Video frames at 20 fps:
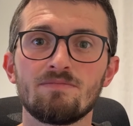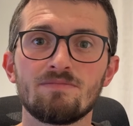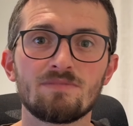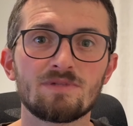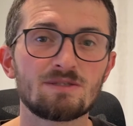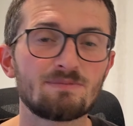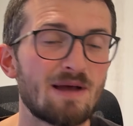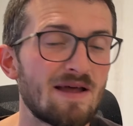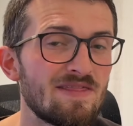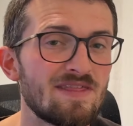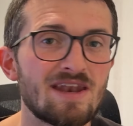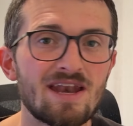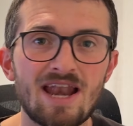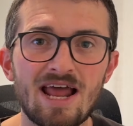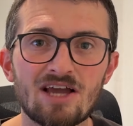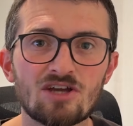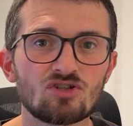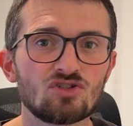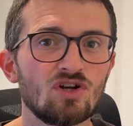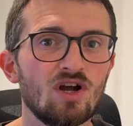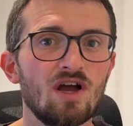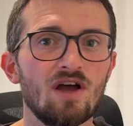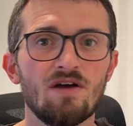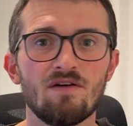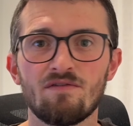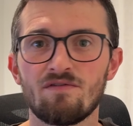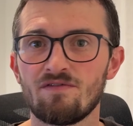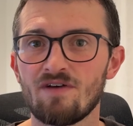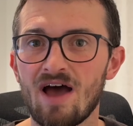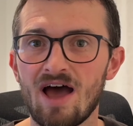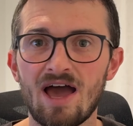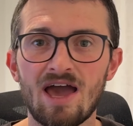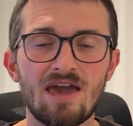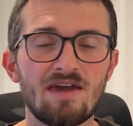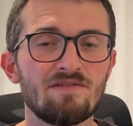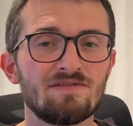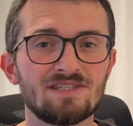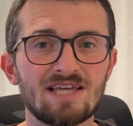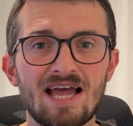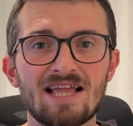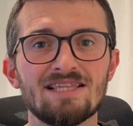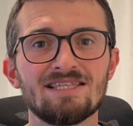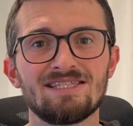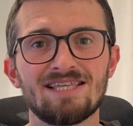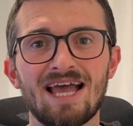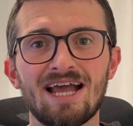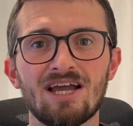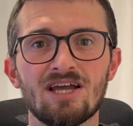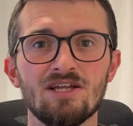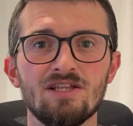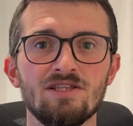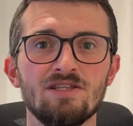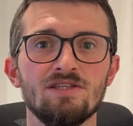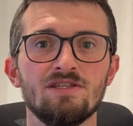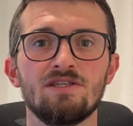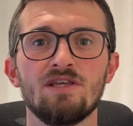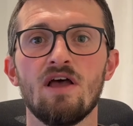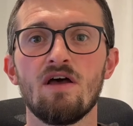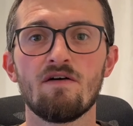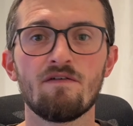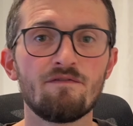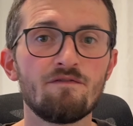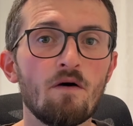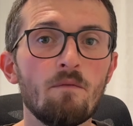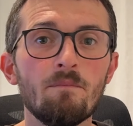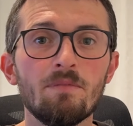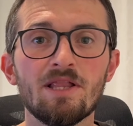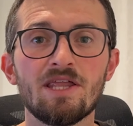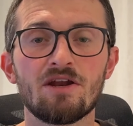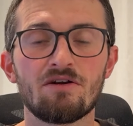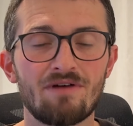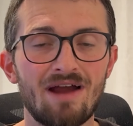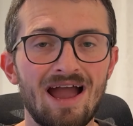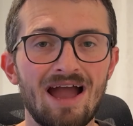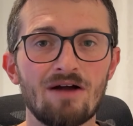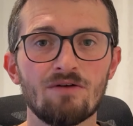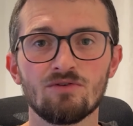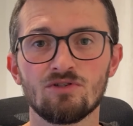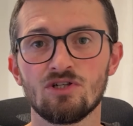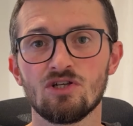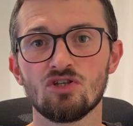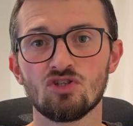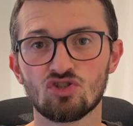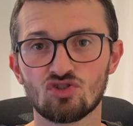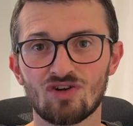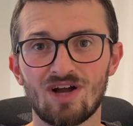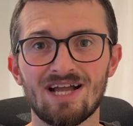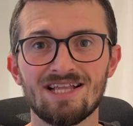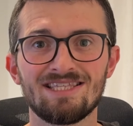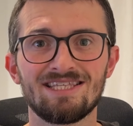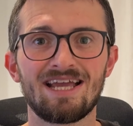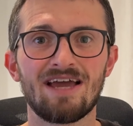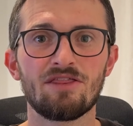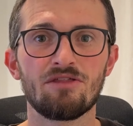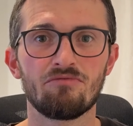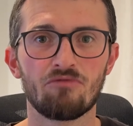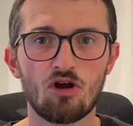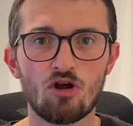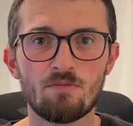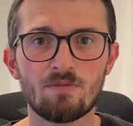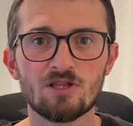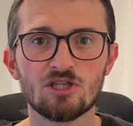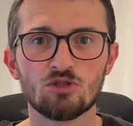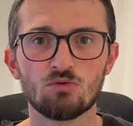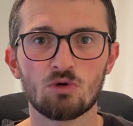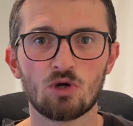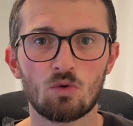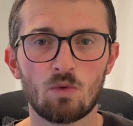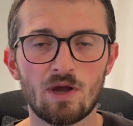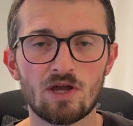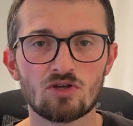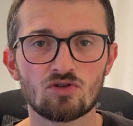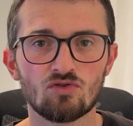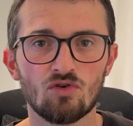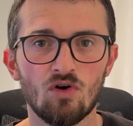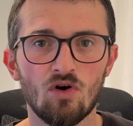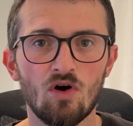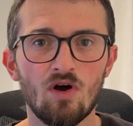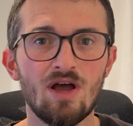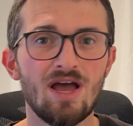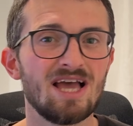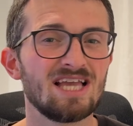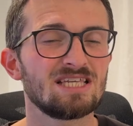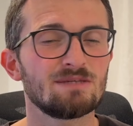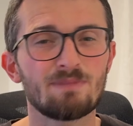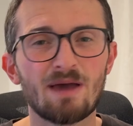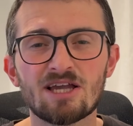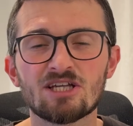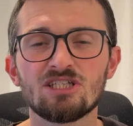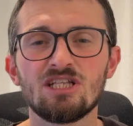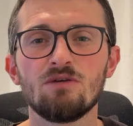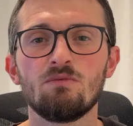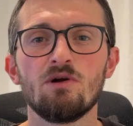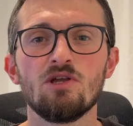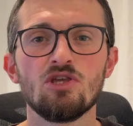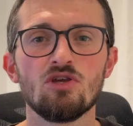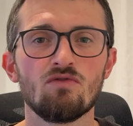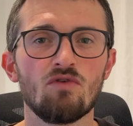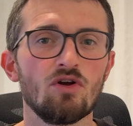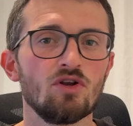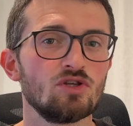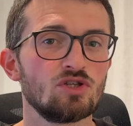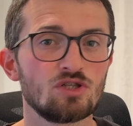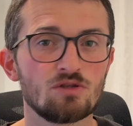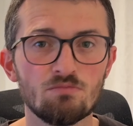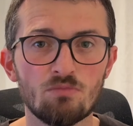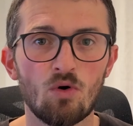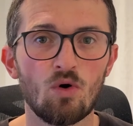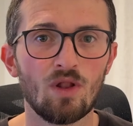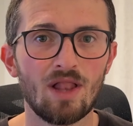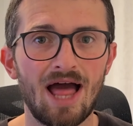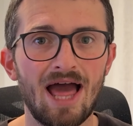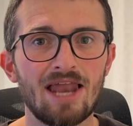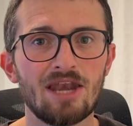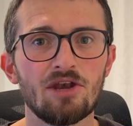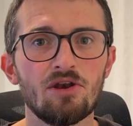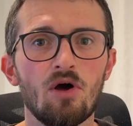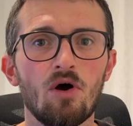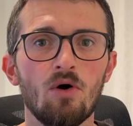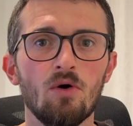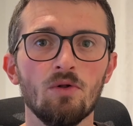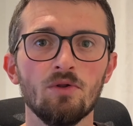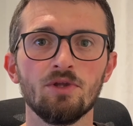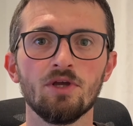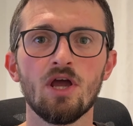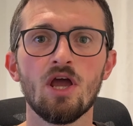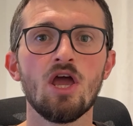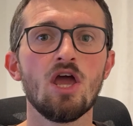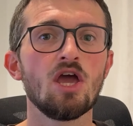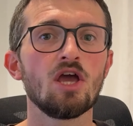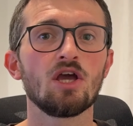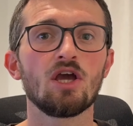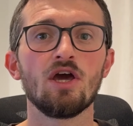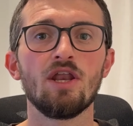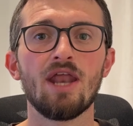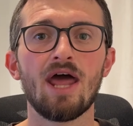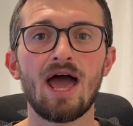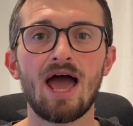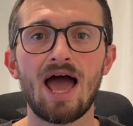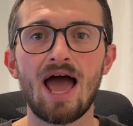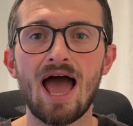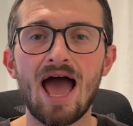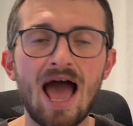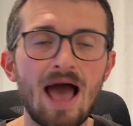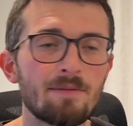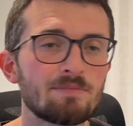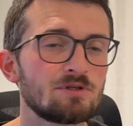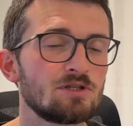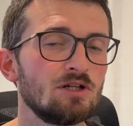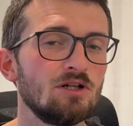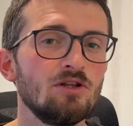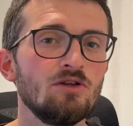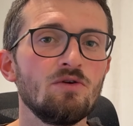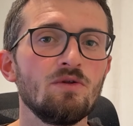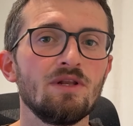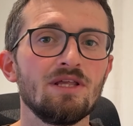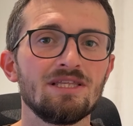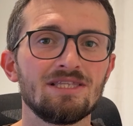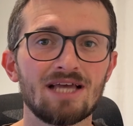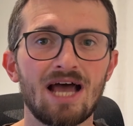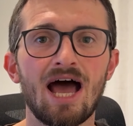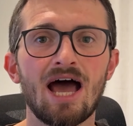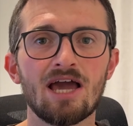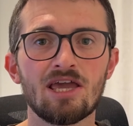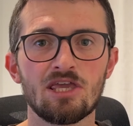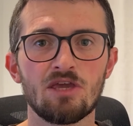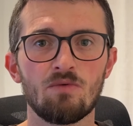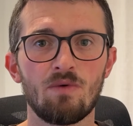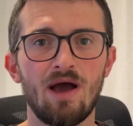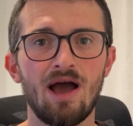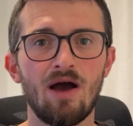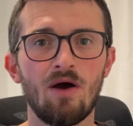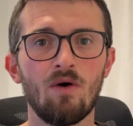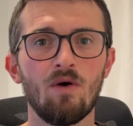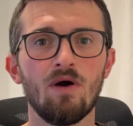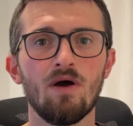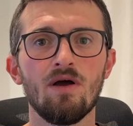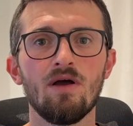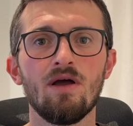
Spending an extra 5-10 seconds fumbling around and trying to get the rope into a quick draw, especially when you're on a small handhold, can absolutely tire you out